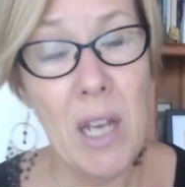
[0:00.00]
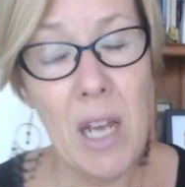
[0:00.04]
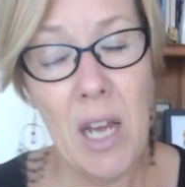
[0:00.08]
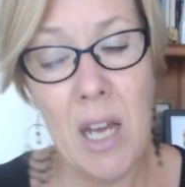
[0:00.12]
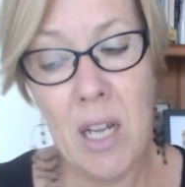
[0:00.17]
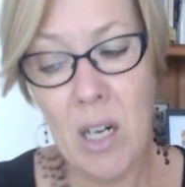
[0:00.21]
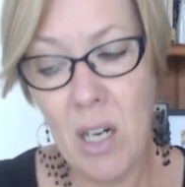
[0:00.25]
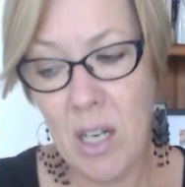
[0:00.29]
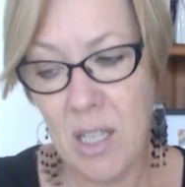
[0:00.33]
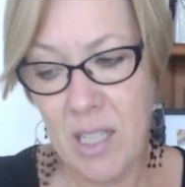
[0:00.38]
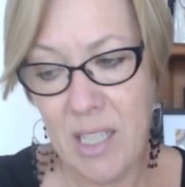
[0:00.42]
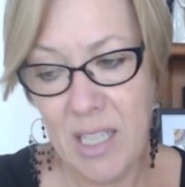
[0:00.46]

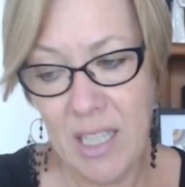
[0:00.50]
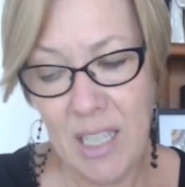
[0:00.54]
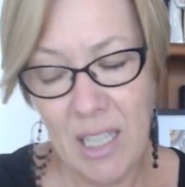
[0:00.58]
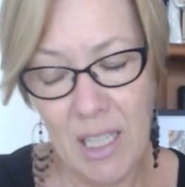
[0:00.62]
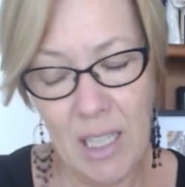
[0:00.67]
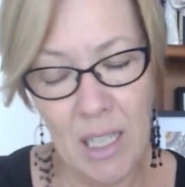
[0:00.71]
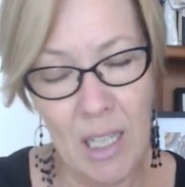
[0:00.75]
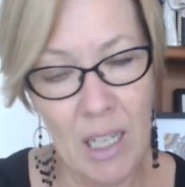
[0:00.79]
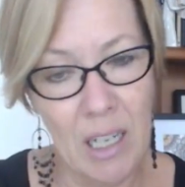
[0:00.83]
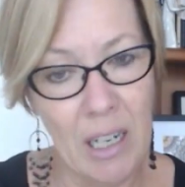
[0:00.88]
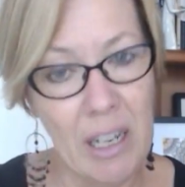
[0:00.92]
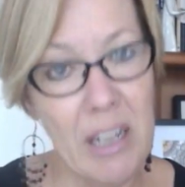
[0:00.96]
And I see a
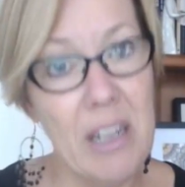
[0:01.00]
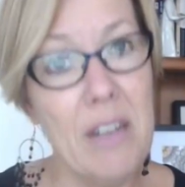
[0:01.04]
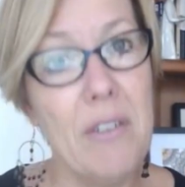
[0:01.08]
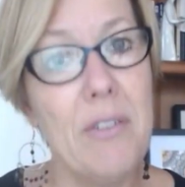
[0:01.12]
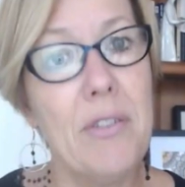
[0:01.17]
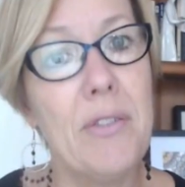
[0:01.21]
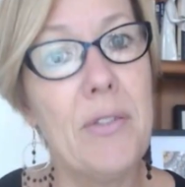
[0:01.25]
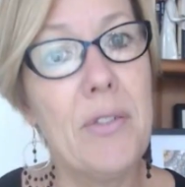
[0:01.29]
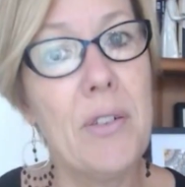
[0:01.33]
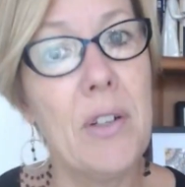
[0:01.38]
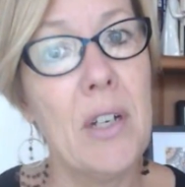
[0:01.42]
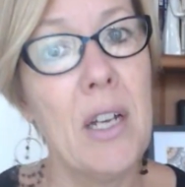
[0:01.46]
little
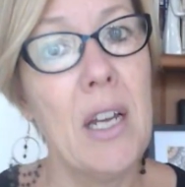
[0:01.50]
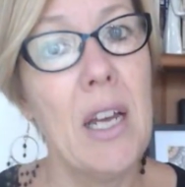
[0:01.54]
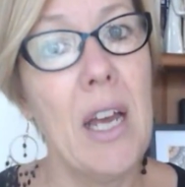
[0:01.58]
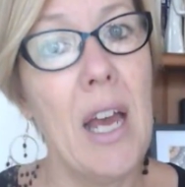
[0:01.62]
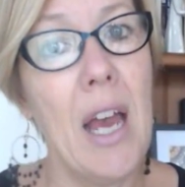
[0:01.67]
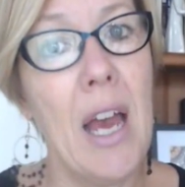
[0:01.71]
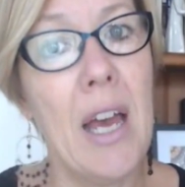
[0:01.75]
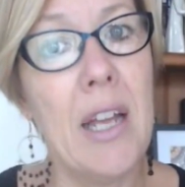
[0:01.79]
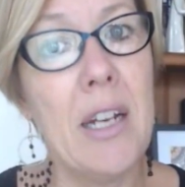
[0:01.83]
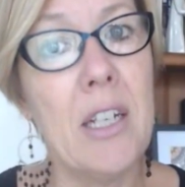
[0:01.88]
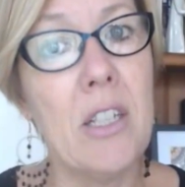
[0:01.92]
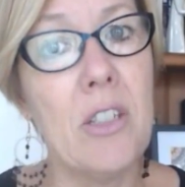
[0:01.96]
leaf
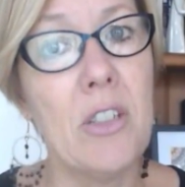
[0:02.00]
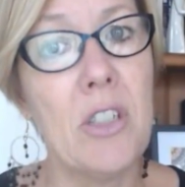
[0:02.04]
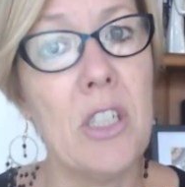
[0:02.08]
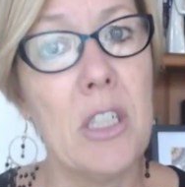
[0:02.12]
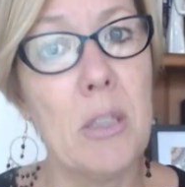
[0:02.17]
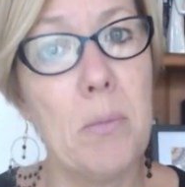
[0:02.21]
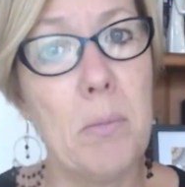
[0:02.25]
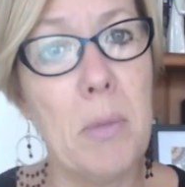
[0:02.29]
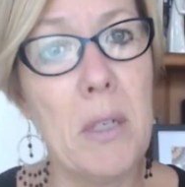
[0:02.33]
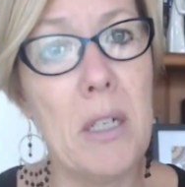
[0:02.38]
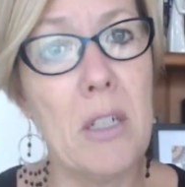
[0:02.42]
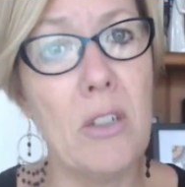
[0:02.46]
and it's
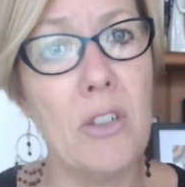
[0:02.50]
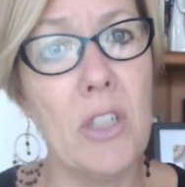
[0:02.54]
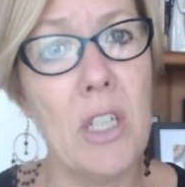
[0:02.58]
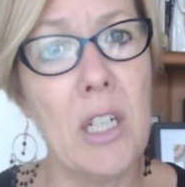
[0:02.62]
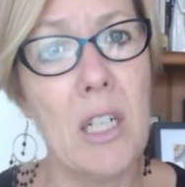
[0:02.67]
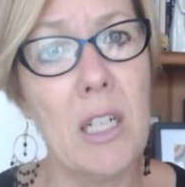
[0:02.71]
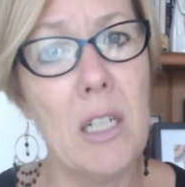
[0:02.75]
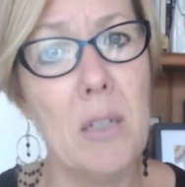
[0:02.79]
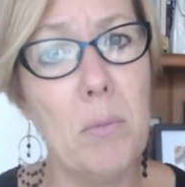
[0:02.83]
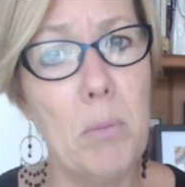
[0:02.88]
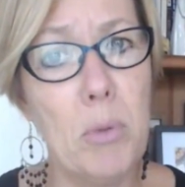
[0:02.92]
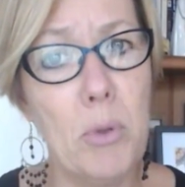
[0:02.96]
just being
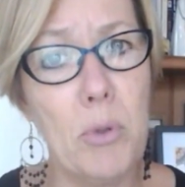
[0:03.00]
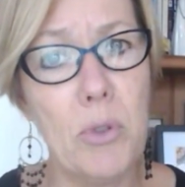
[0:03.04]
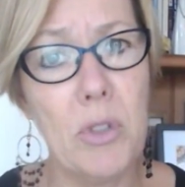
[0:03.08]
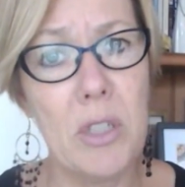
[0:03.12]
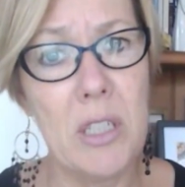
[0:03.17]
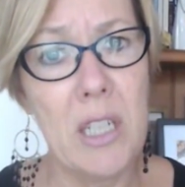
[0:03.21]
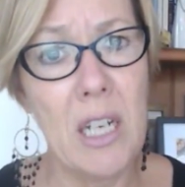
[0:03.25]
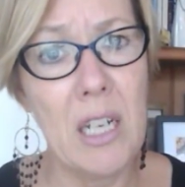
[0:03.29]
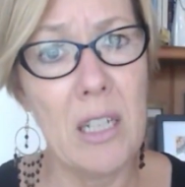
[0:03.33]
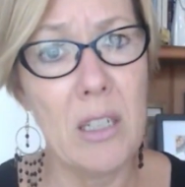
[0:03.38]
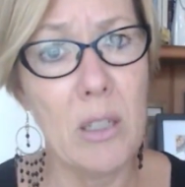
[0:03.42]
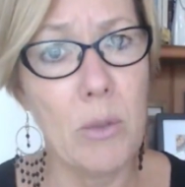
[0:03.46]
gently pushed
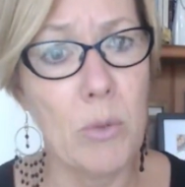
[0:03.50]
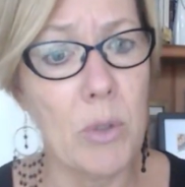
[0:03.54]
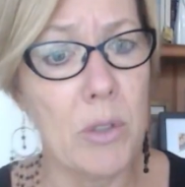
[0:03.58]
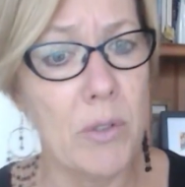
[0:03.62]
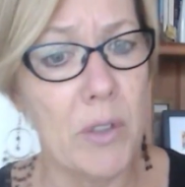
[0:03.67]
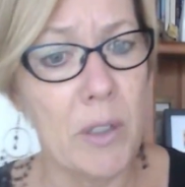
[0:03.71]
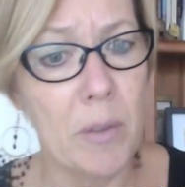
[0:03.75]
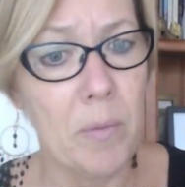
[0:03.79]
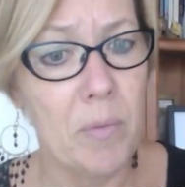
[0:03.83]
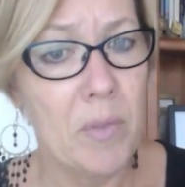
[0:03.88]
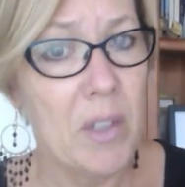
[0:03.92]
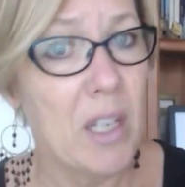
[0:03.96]
down the
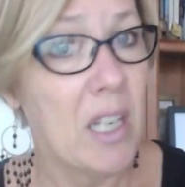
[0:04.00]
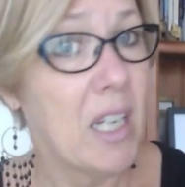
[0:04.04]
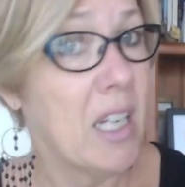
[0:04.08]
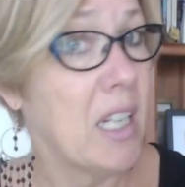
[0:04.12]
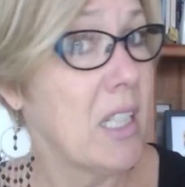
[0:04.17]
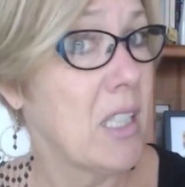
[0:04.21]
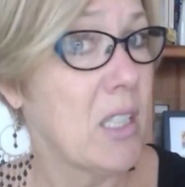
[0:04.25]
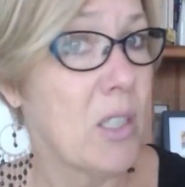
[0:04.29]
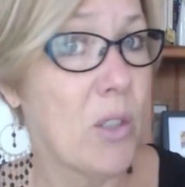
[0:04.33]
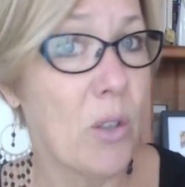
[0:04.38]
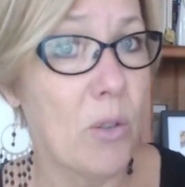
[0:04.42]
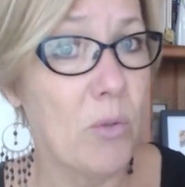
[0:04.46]
river.
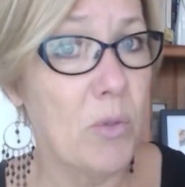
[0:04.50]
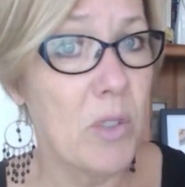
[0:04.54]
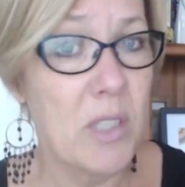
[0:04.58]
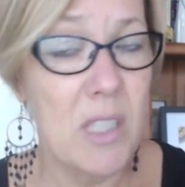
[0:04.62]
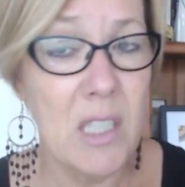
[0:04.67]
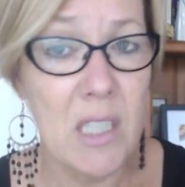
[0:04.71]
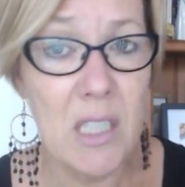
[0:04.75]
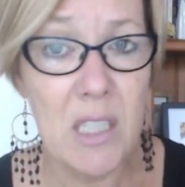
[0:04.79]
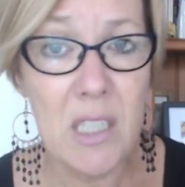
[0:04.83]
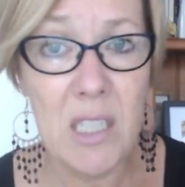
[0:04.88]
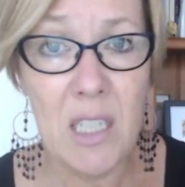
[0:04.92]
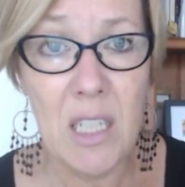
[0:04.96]
It's not
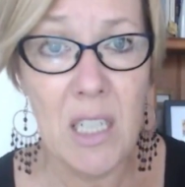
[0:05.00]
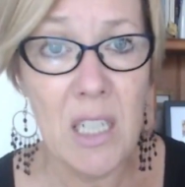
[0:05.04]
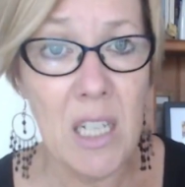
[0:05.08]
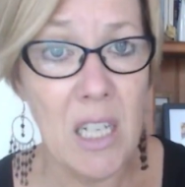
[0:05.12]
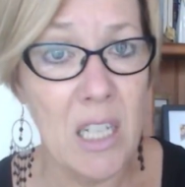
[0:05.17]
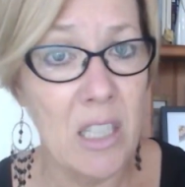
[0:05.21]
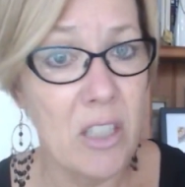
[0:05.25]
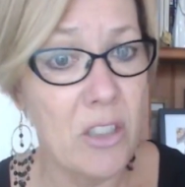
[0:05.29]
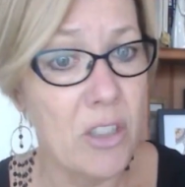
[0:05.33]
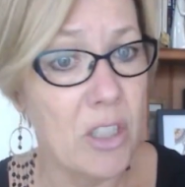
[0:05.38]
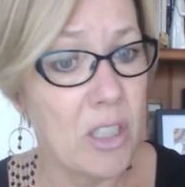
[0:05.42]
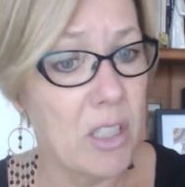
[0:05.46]
resisting,
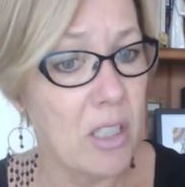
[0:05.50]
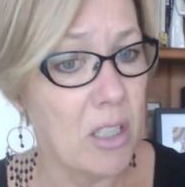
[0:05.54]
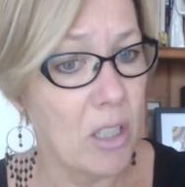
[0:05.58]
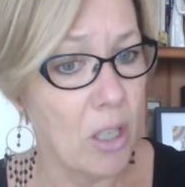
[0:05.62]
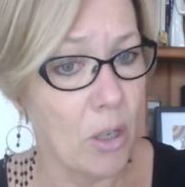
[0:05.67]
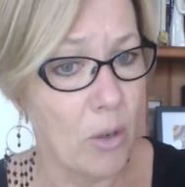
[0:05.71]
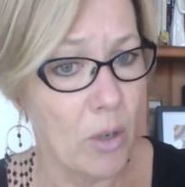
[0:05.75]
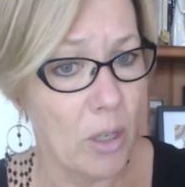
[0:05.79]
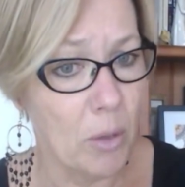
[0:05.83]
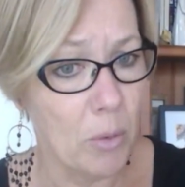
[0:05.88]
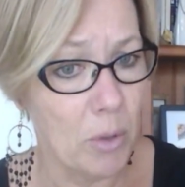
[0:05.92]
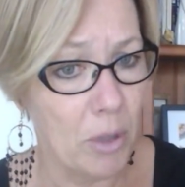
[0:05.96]
it's just
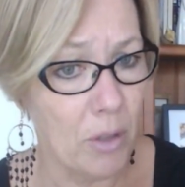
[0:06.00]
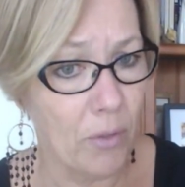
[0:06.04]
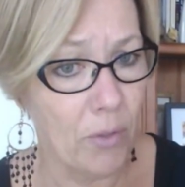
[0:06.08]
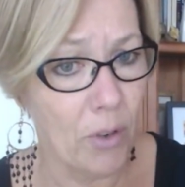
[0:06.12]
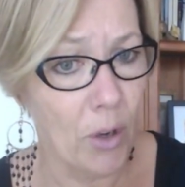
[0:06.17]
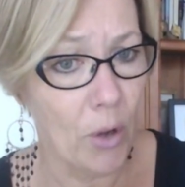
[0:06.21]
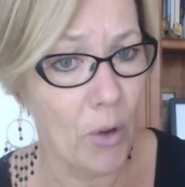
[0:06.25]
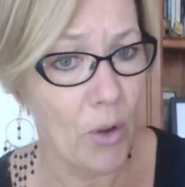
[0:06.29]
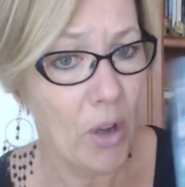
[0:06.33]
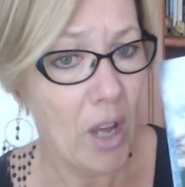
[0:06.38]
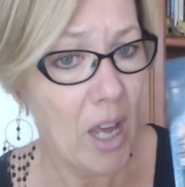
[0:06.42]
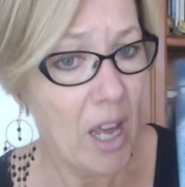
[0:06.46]
going with the
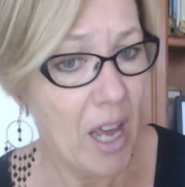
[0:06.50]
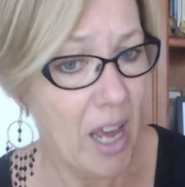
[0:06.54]
flow.